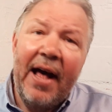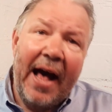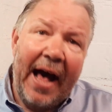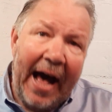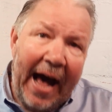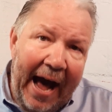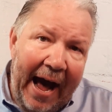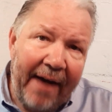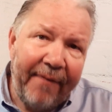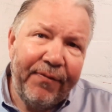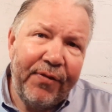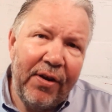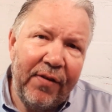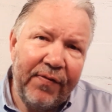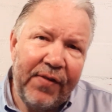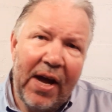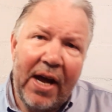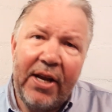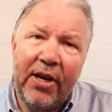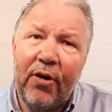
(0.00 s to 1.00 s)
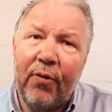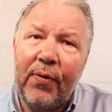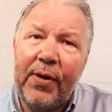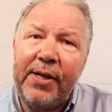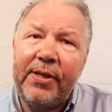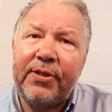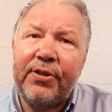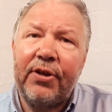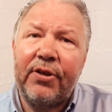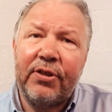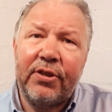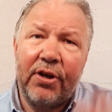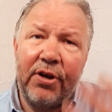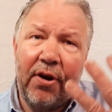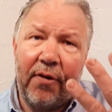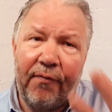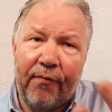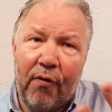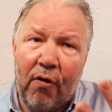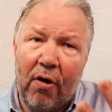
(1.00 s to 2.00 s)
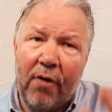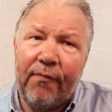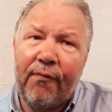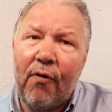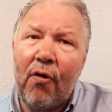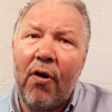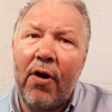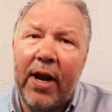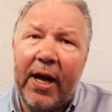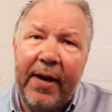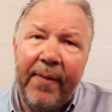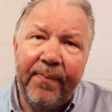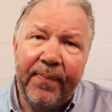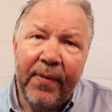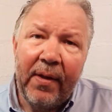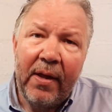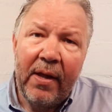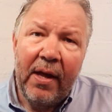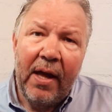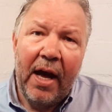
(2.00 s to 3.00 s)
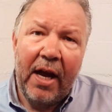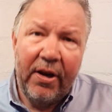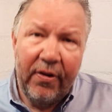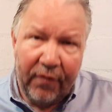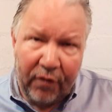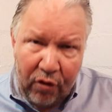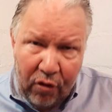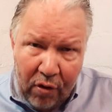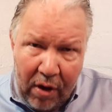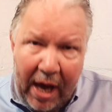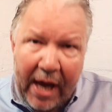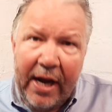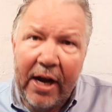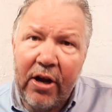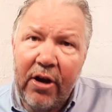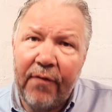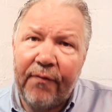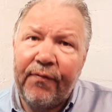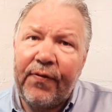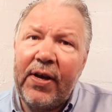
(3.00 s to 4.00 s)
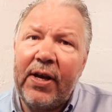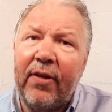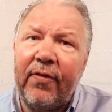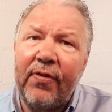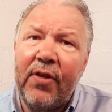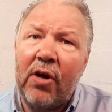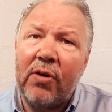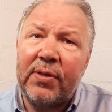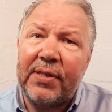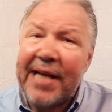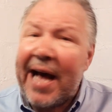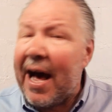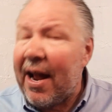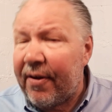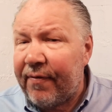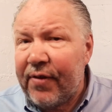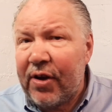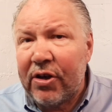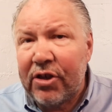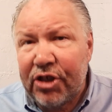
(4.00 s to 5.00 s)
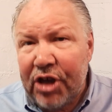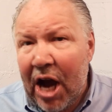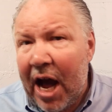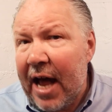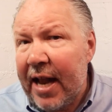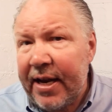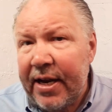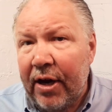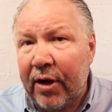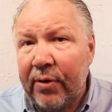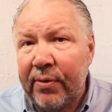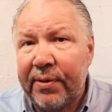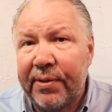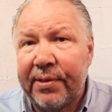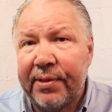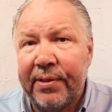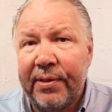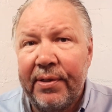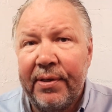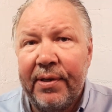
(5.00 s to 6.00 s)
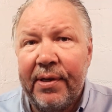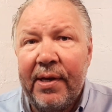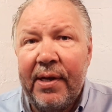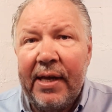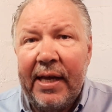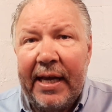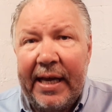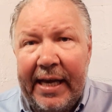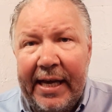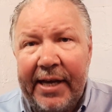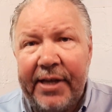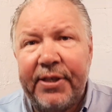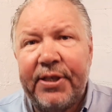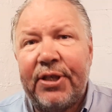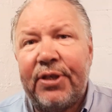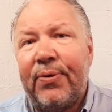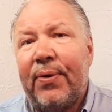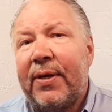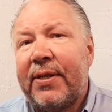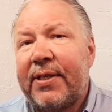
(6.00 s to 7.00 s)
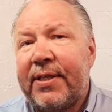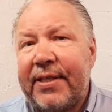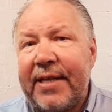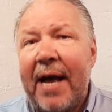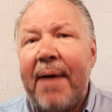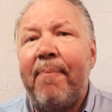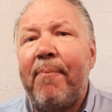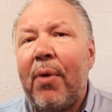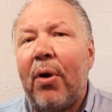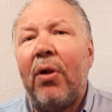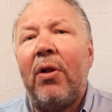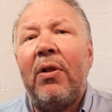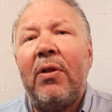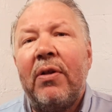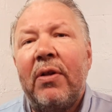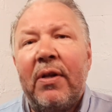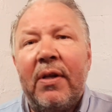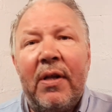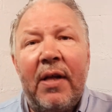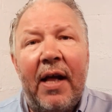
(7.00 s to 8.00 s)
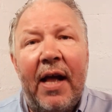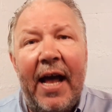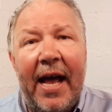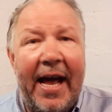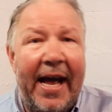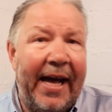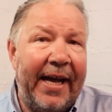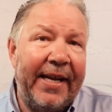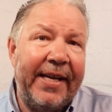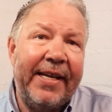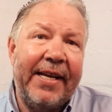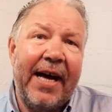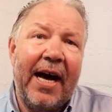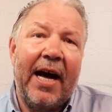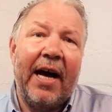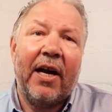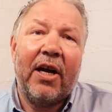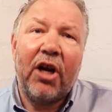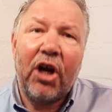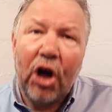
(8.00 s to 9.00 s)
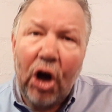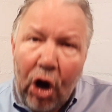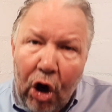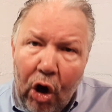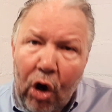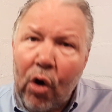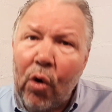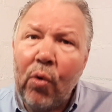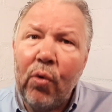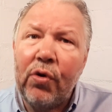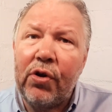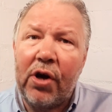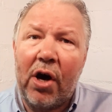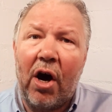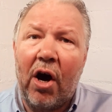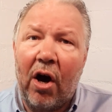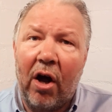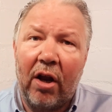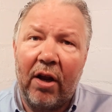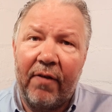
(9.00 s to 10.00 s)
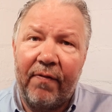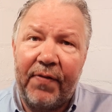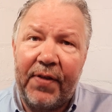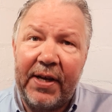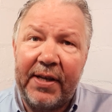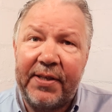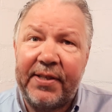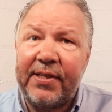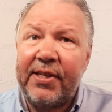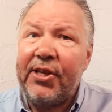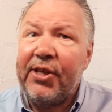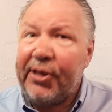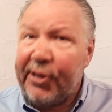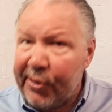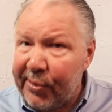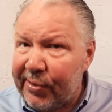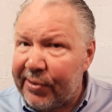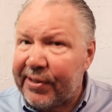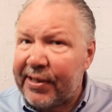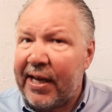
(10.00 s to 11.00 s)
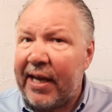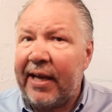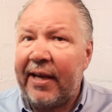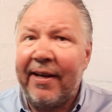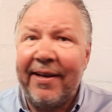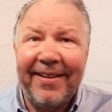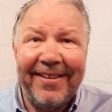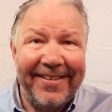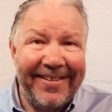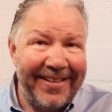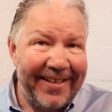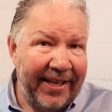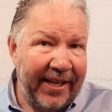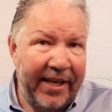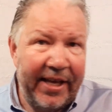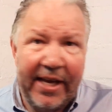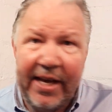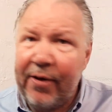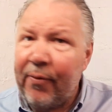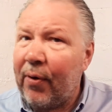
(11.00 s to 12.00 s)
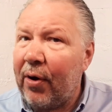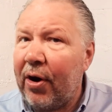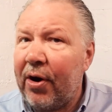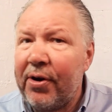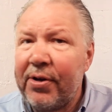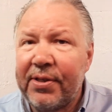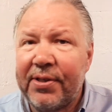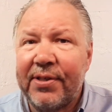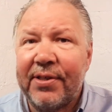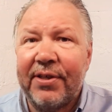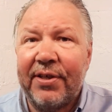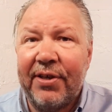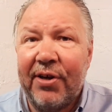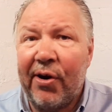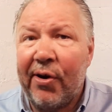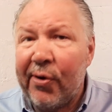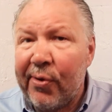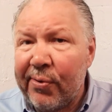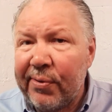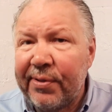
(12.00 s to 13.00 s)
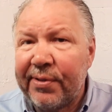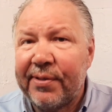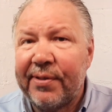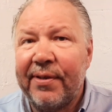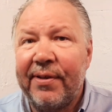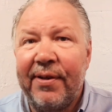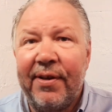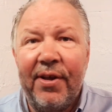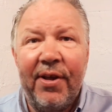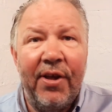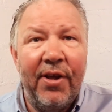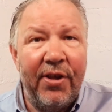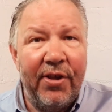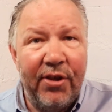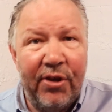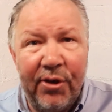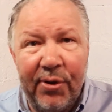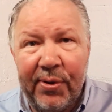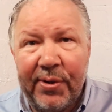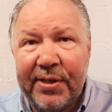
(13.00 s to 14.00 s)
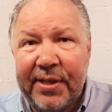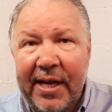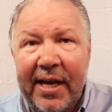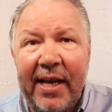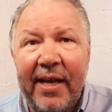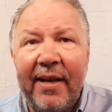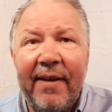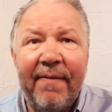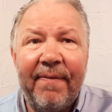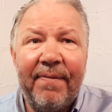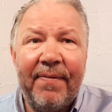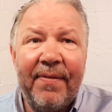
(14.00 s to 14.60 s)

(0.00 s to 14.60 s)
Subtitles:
after you've done your research on your 440 and you've created your field notes out of your jot notes, is to assemble and code all of this using keywords, codes, using